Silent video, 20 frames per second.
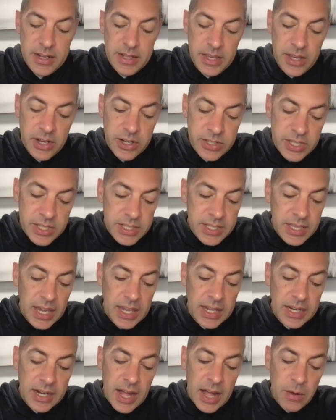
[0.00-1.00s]
here's this
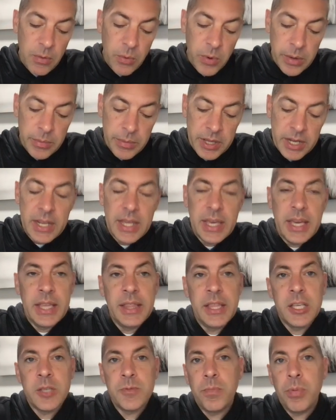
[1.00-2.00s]
Canaanite woman in
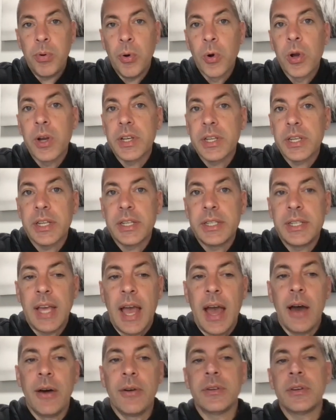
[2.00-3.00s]
this port
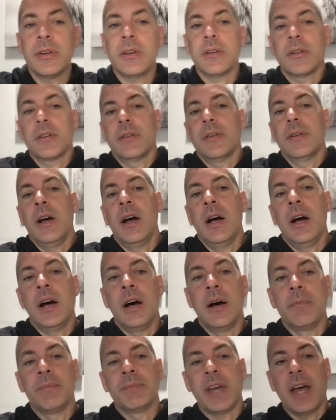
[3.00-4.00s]
town.
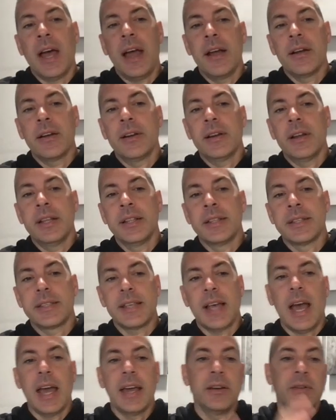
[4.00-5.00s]
Tyre and
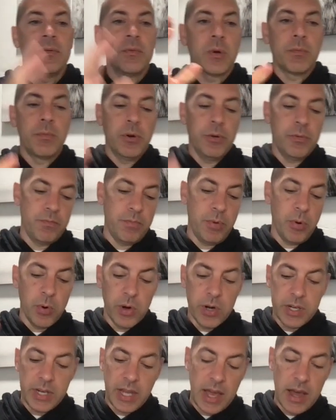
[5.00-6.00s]
Sidon were both
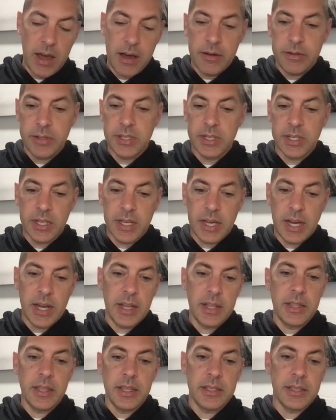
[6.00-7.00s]
port towns and kind
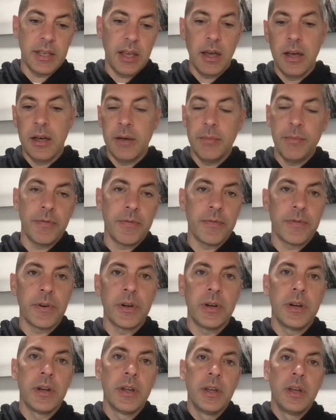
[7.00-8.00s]
of this hub
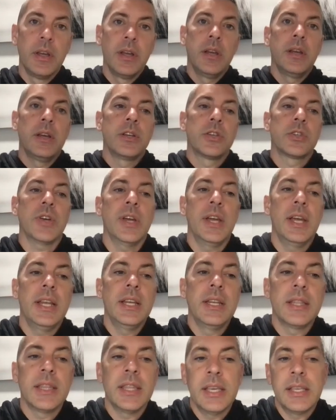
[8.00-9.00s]
for trade
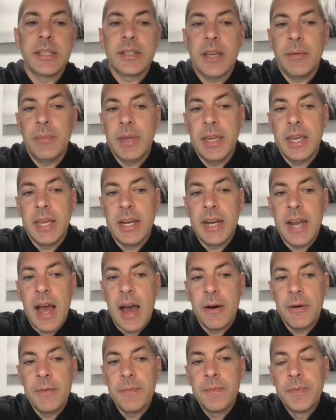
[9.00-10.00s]
and things coming in and
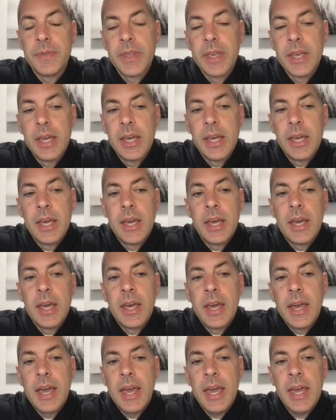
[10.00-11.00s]
out.
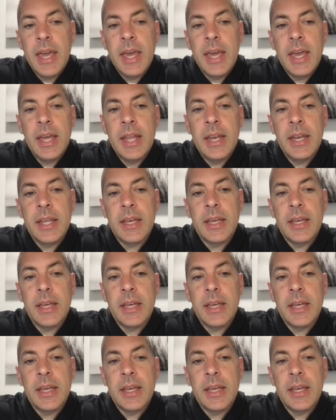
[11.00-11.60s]
And